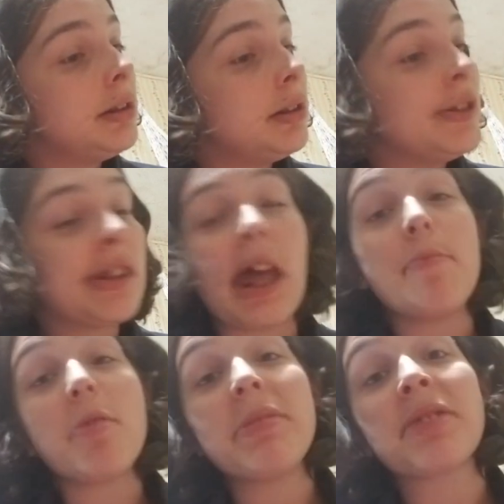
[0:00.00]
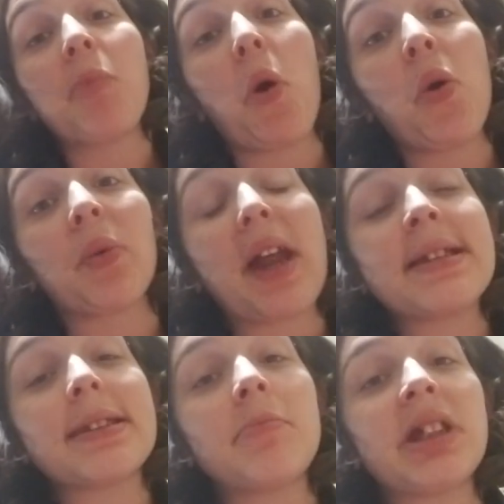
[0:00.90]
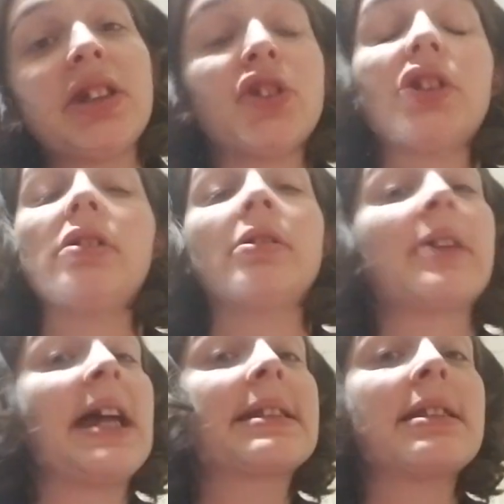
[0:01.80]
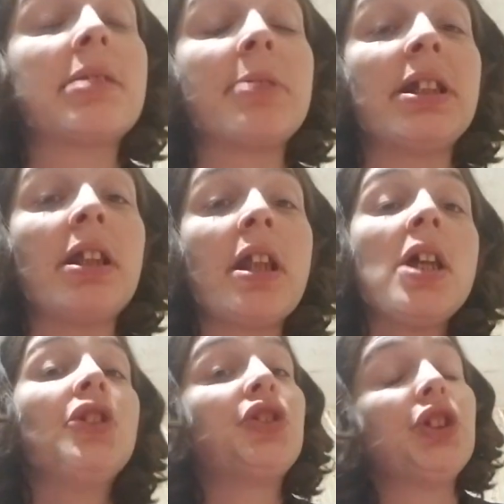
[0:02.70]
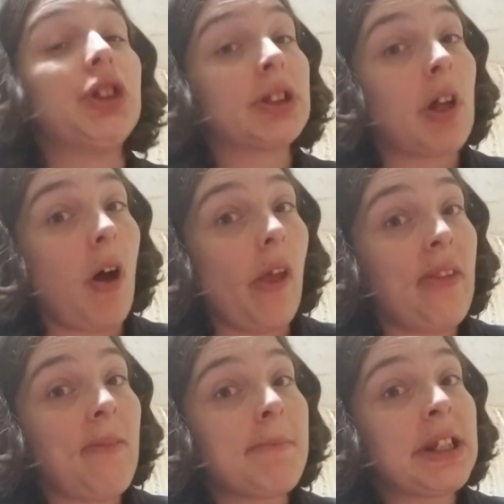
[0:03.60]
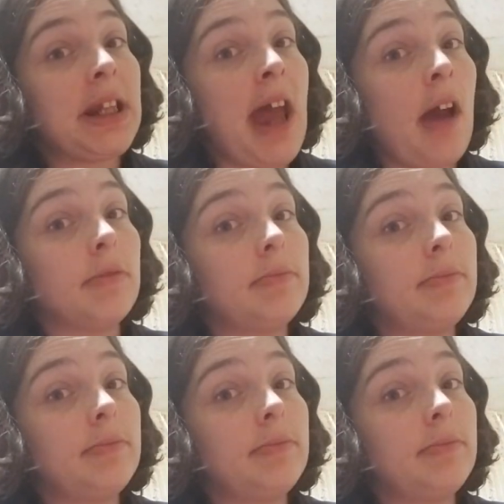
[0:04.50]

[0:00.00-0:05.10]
you claim that Miss Mole harassed somebody. She didn't harass anybody. She just called somebody out.